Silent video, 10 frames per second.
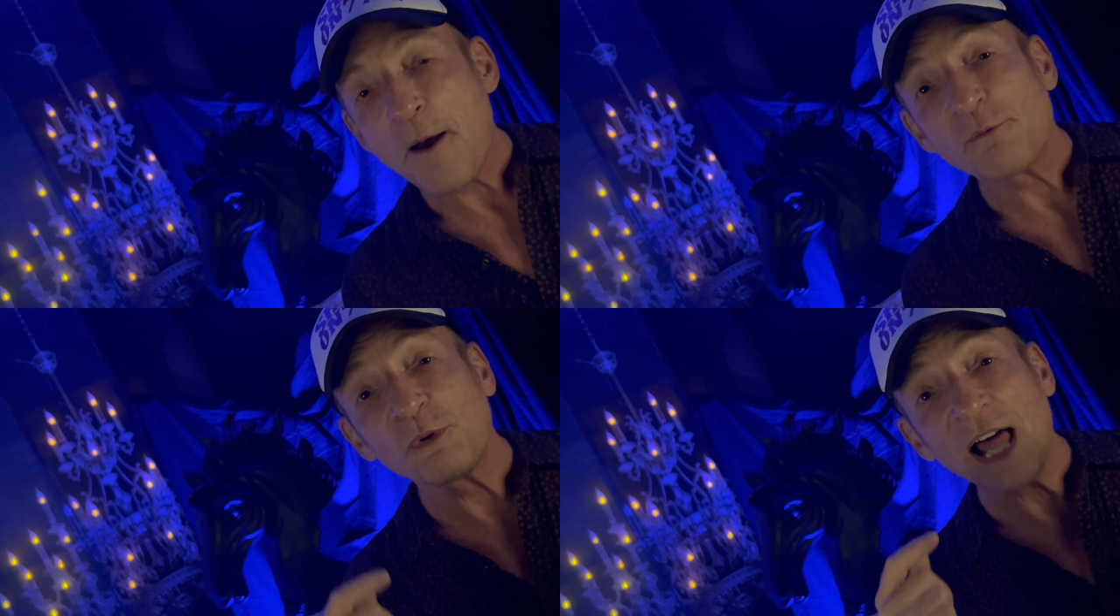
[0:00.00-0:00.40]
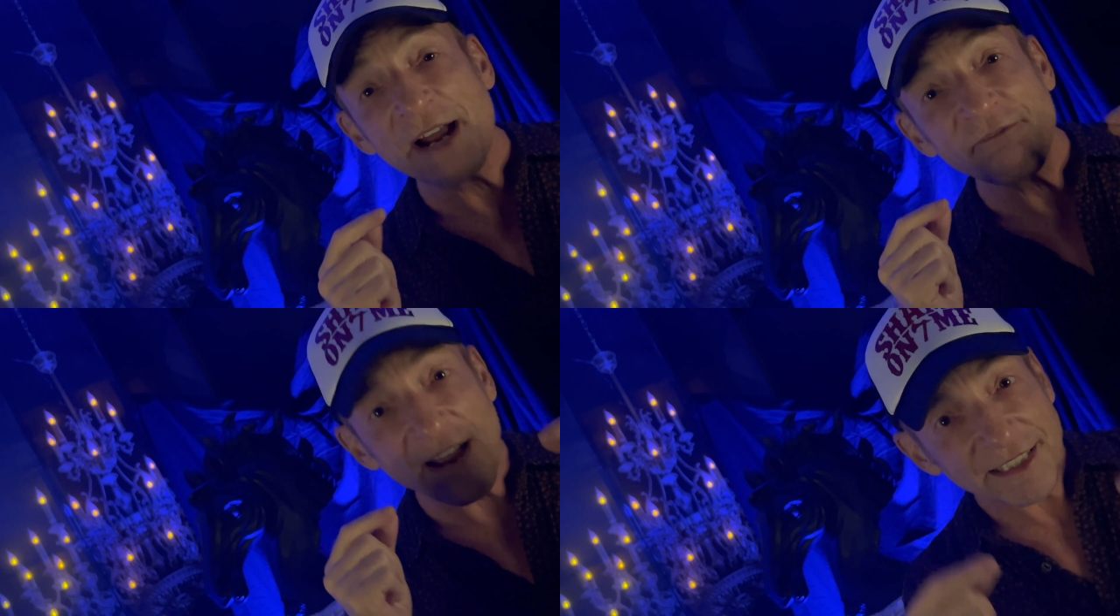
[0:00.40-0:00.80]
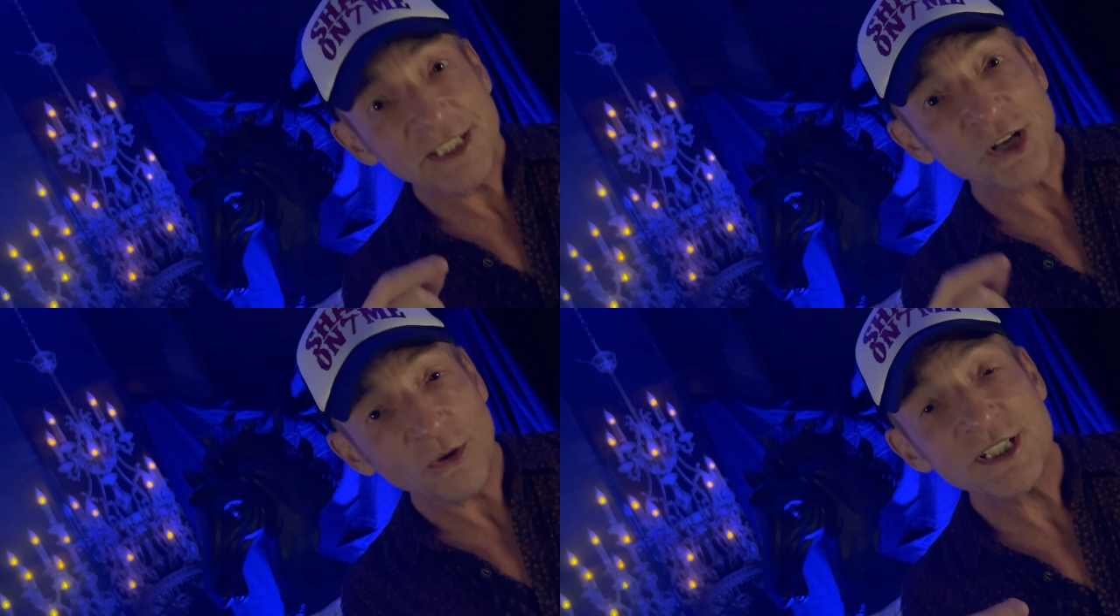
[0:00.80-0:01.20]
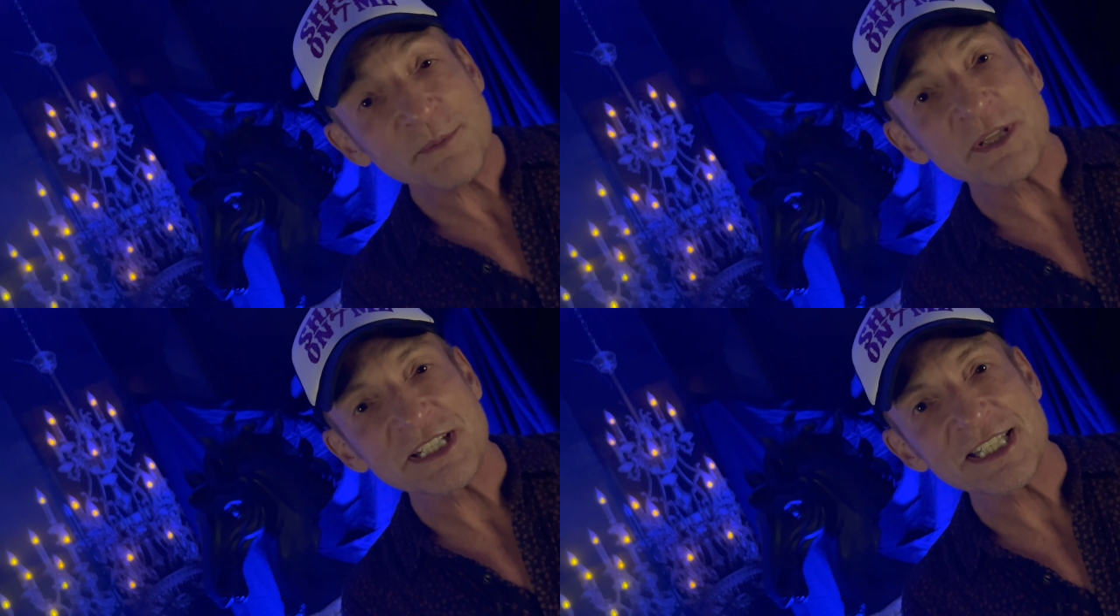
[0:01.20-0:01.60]
Well, I finally told
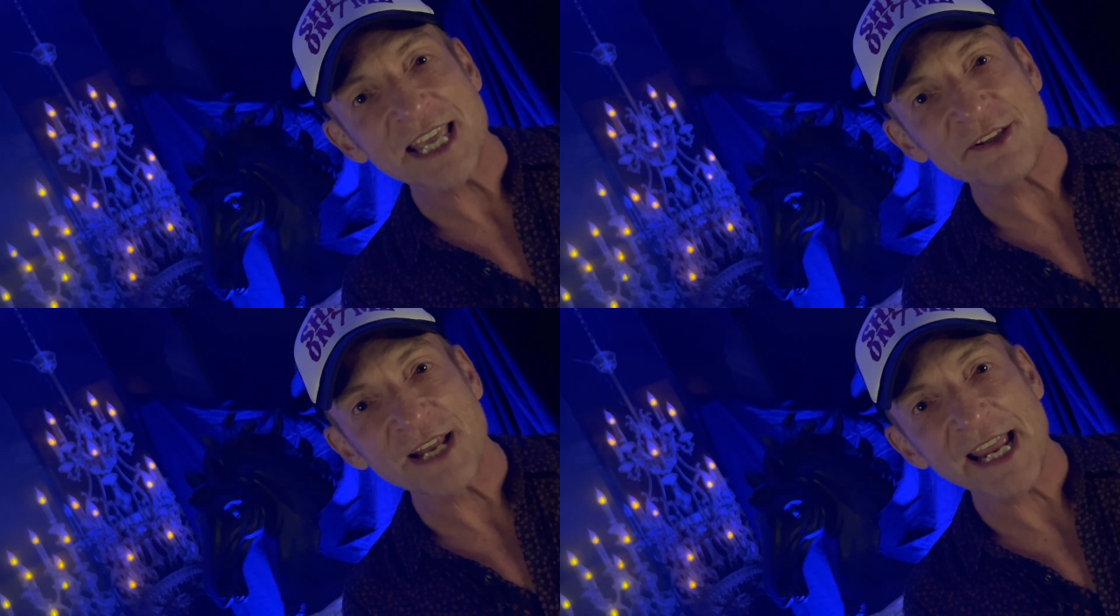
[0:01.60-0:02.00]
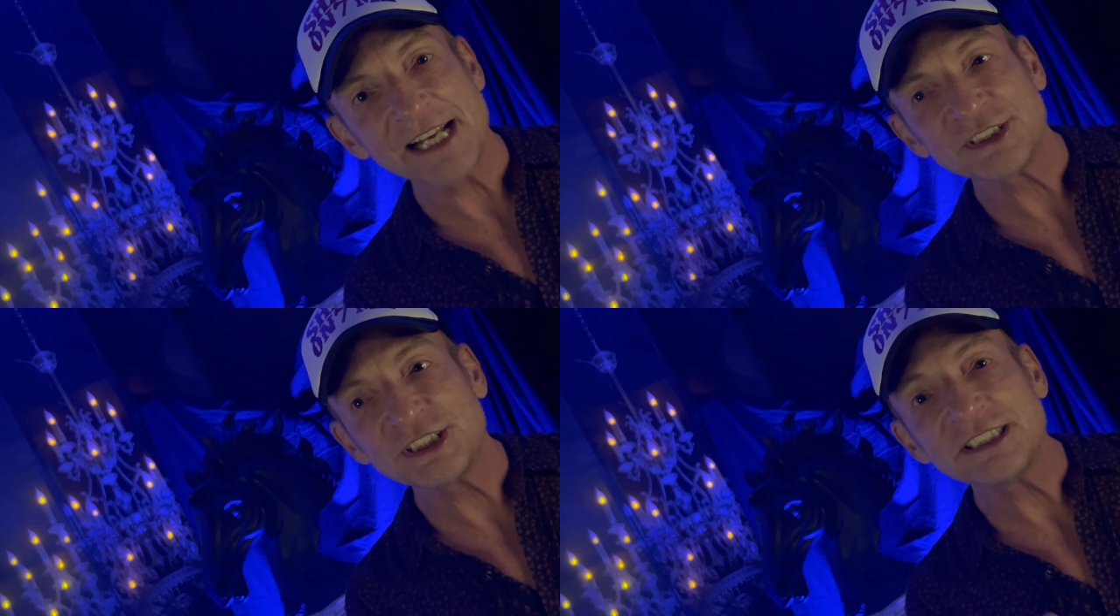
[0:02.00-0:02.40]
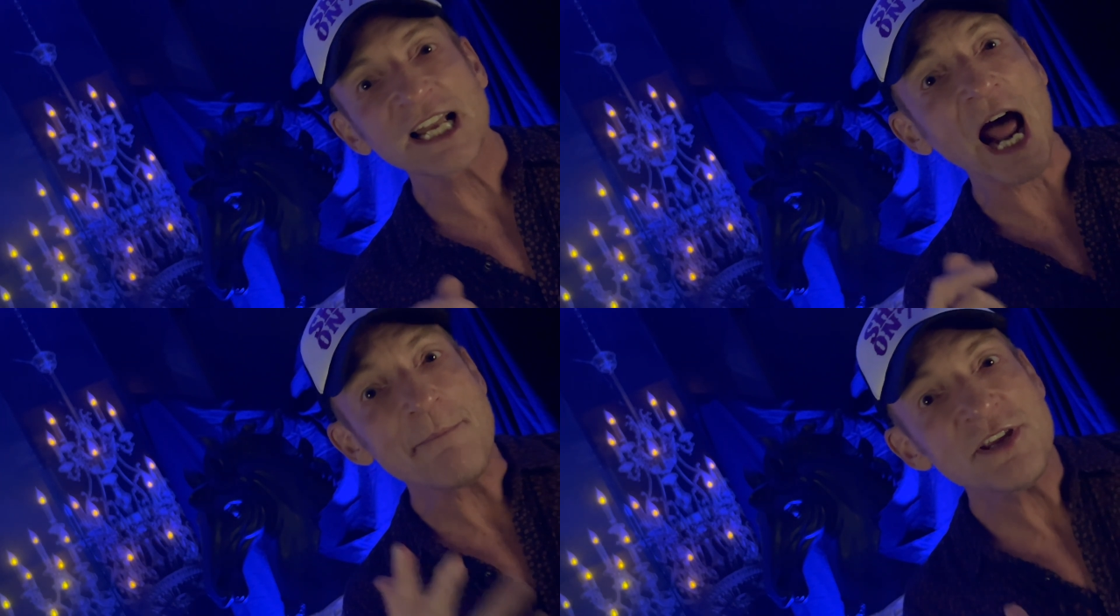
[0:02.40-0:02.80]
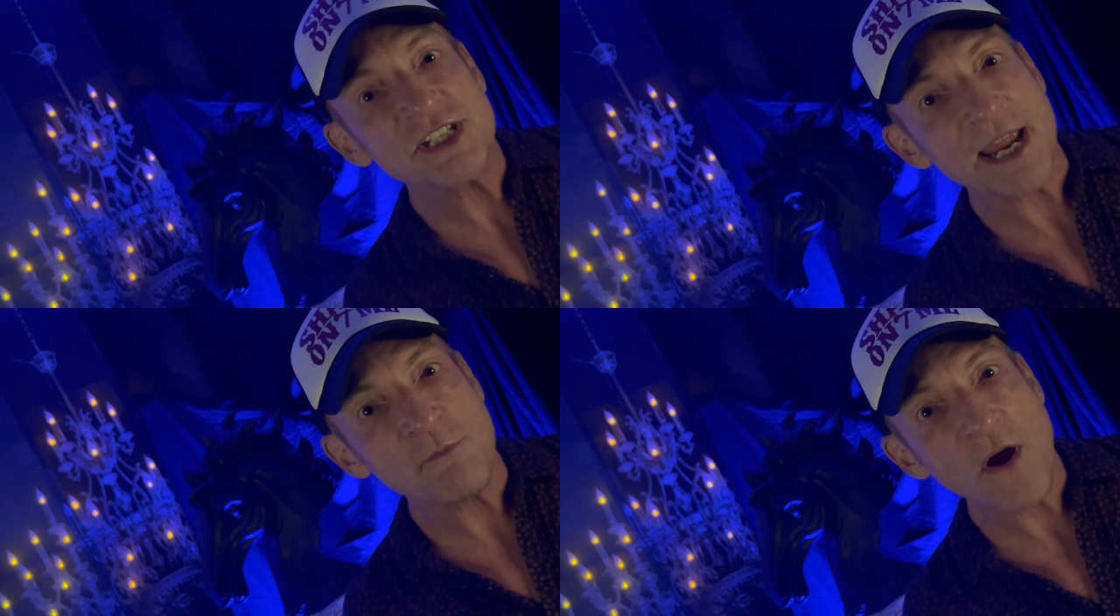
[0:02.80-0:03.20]
someone this the other day, and she said, I'm the
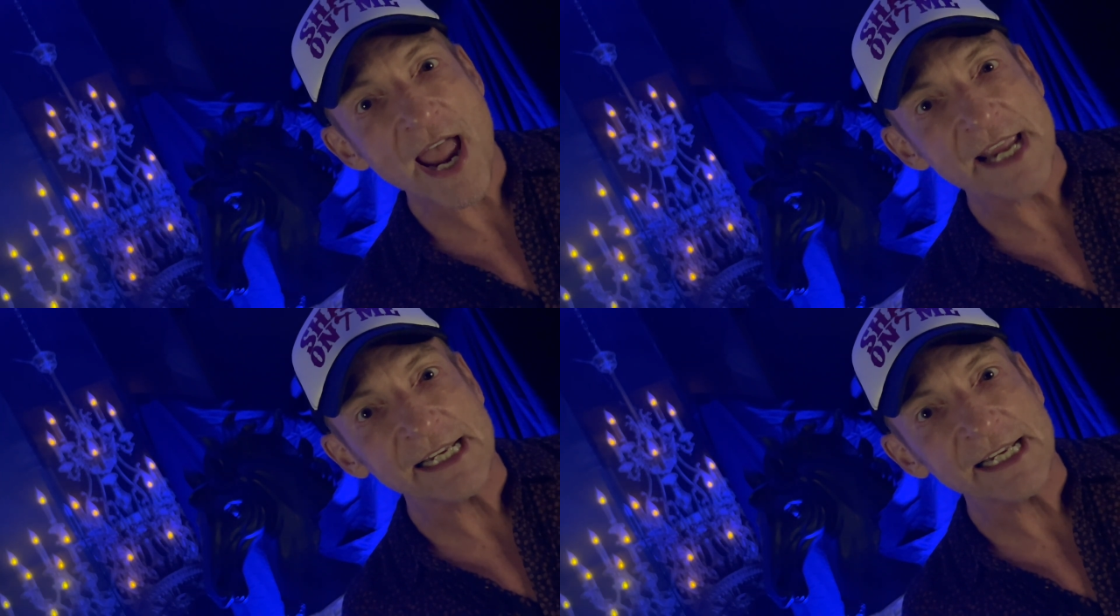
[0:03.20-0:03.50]
same way.